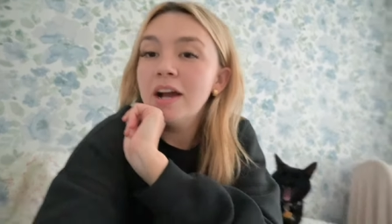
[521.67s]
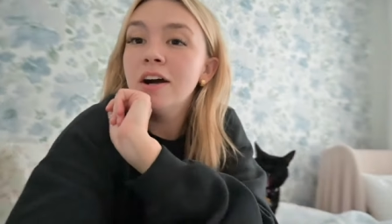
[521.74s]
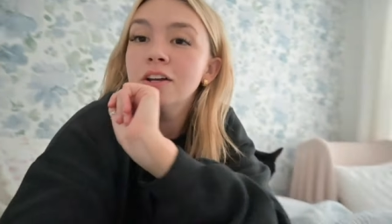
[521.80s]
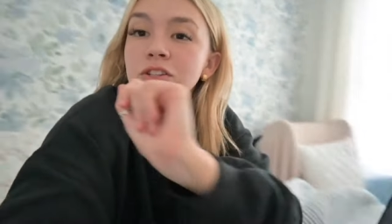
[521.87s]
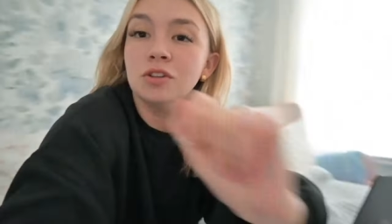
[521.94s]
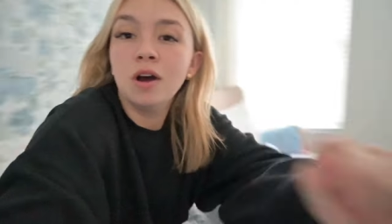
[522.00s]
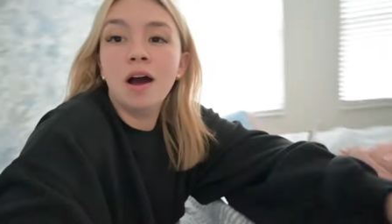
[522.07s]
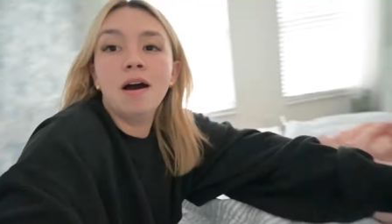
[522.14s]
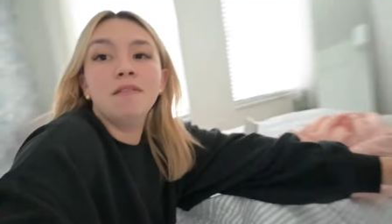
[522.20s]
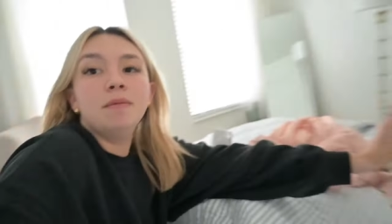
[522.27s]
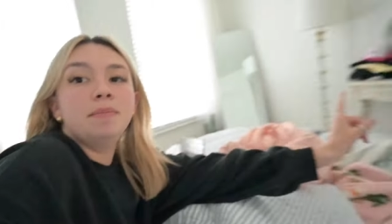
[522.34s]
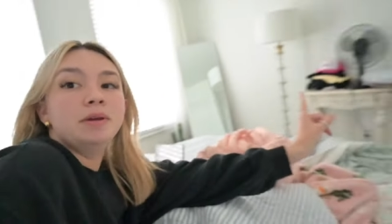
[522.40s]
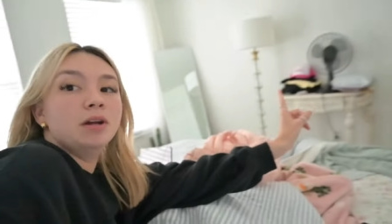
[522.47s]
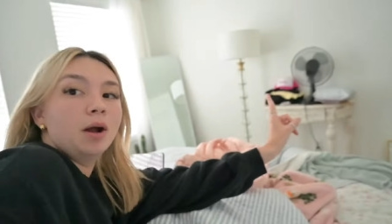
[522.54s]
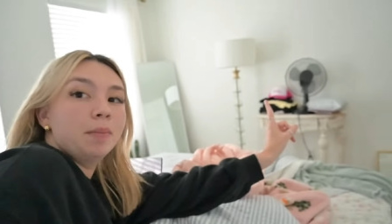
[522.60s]
I also have a
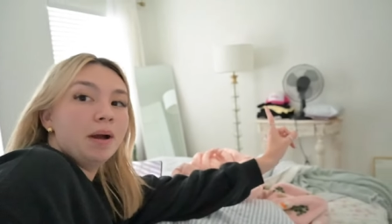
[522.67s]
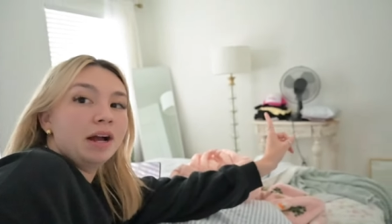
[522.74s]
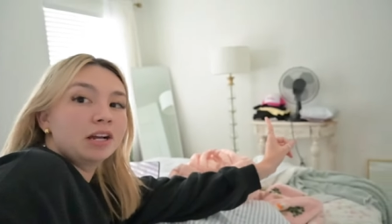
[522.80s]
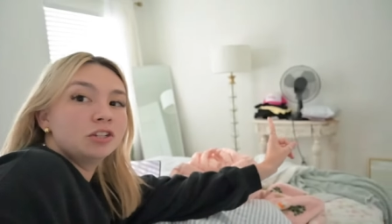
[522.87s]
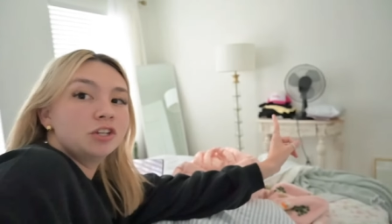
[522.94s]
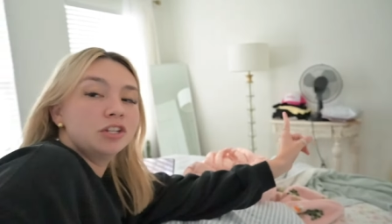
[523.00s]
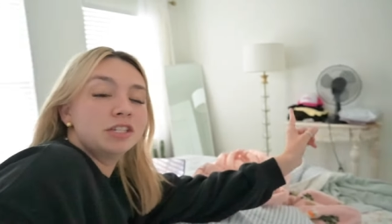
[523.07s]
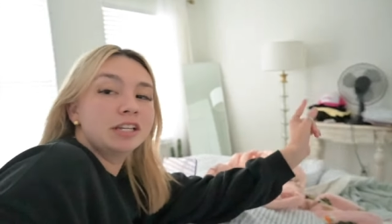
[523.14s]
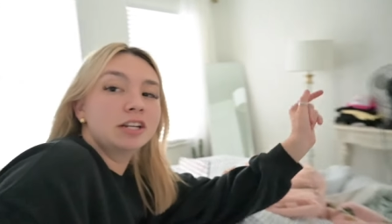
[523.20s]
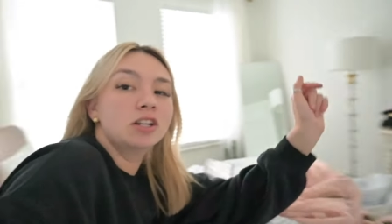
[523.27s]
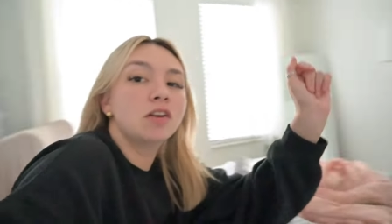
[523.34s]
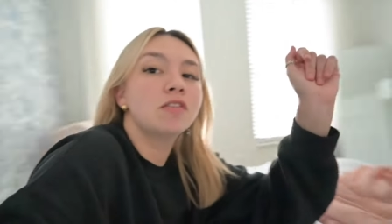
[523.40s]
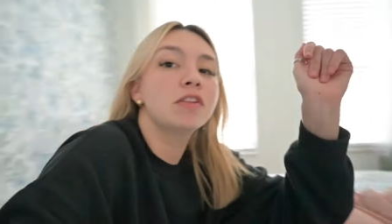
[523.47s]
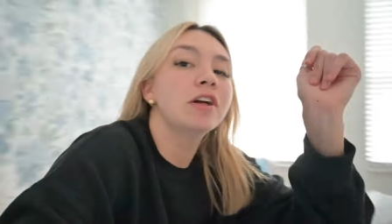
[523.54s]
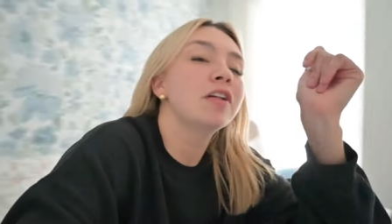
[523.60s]
PR packages sitting
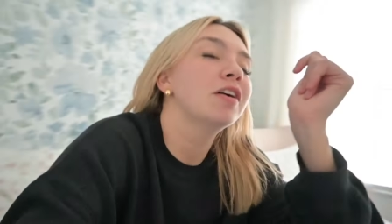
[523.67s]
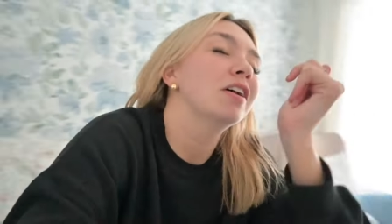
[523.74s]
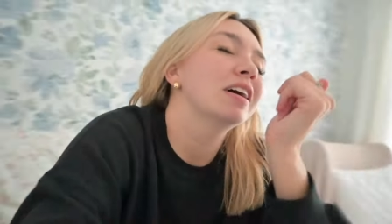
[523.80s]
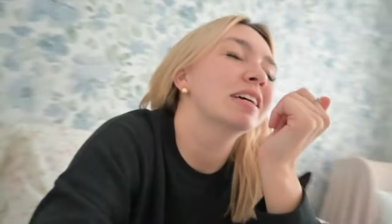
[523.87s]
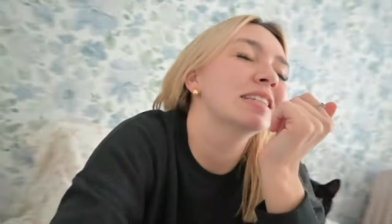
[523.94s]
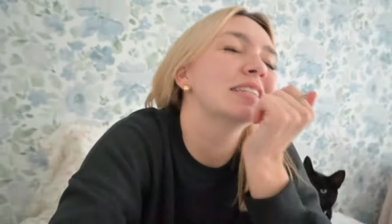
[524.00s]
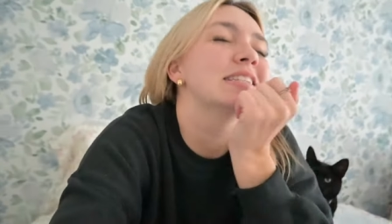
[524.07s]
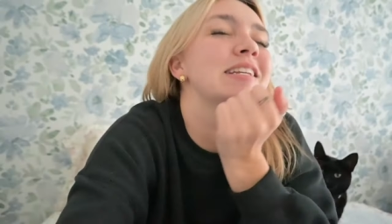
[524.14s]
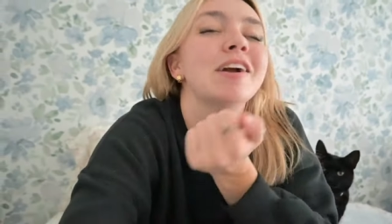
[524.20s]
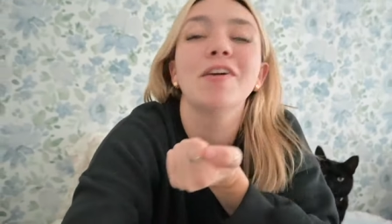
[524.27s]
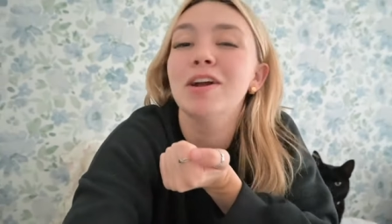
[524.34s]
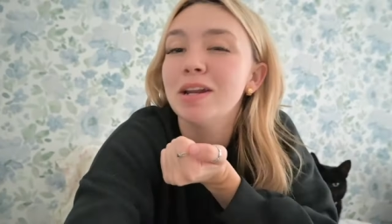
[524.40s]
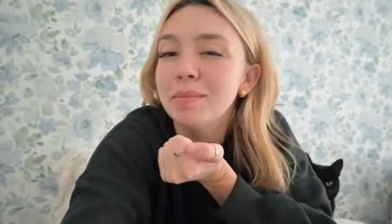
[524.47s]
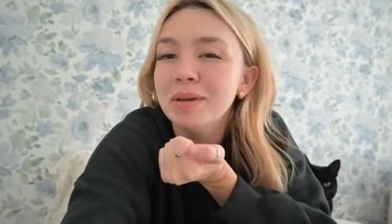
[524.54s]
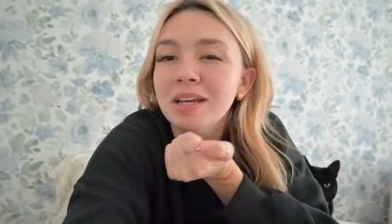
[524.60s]
over there. They're like
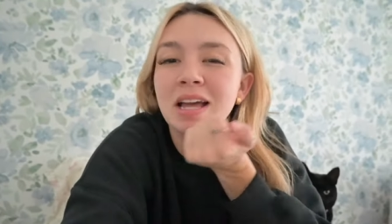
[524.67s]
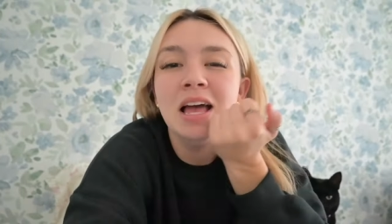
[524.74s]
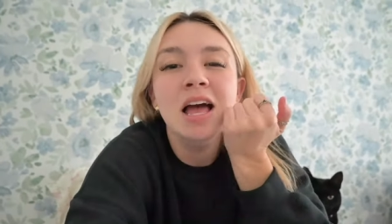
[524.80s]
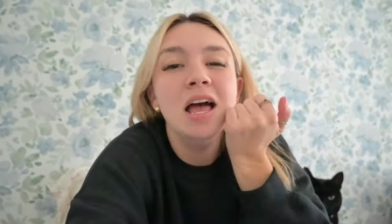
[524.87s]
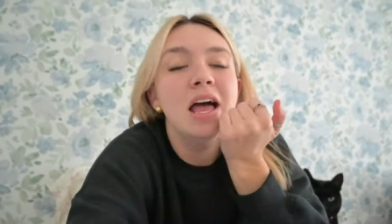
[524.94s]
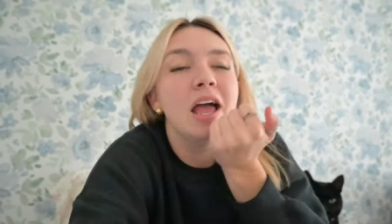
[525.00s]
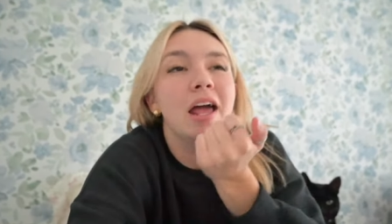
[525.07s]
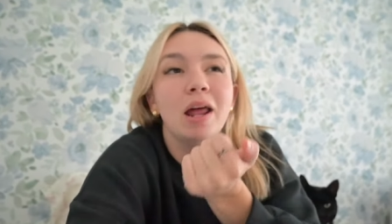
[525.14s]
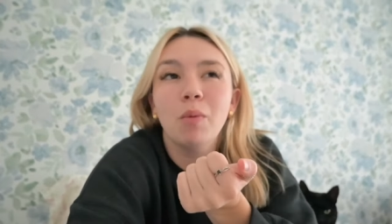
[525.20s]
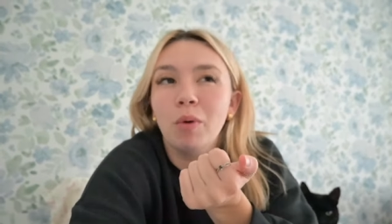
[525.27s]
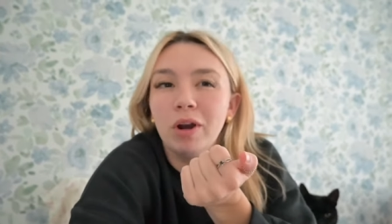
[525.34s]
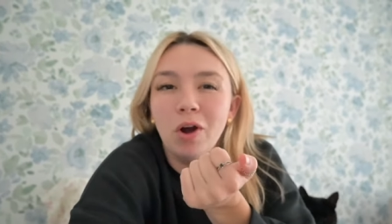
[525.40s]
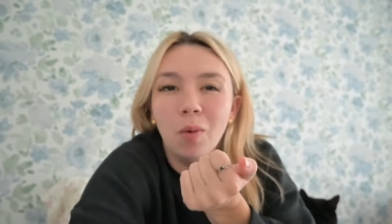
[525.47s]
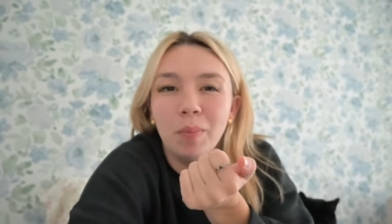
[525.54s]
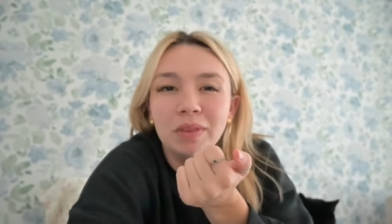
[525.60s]
staring at me and I
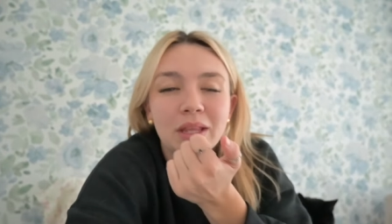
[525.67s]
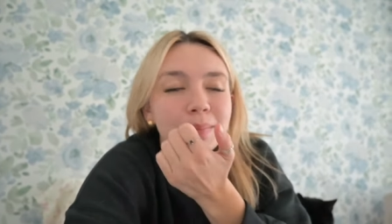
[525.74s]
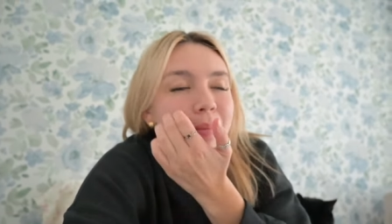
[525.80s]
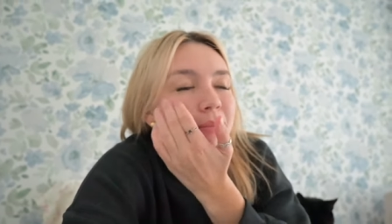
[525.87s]
want to open them.